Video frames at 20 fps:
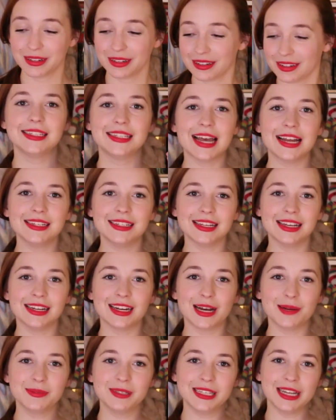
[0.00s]
Set in
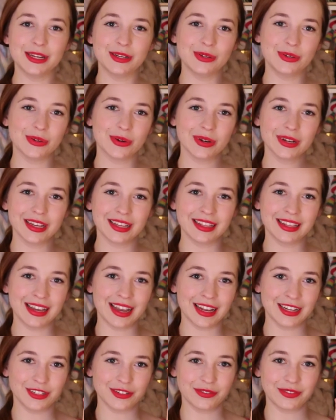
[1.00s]
upstate New York in the
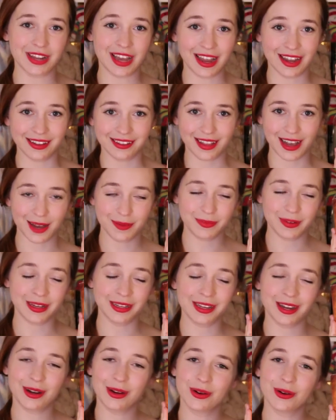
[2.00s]
age of dial-up, a
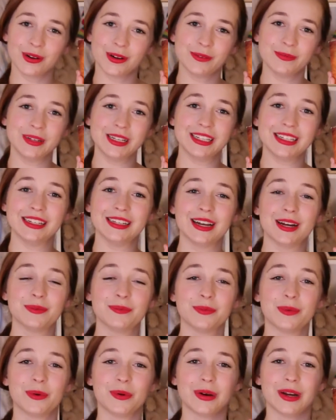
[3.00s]
young girl meets a
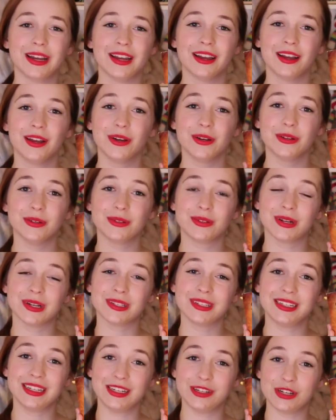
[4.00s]
young boy who
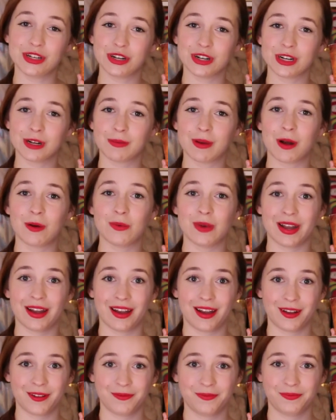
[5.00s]
starts teaching her about
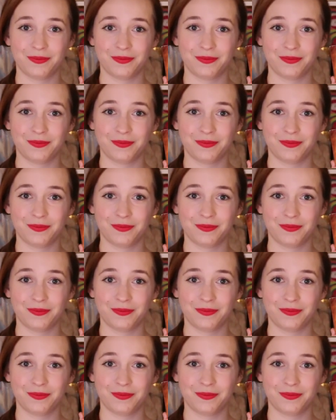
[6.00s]
Wicca.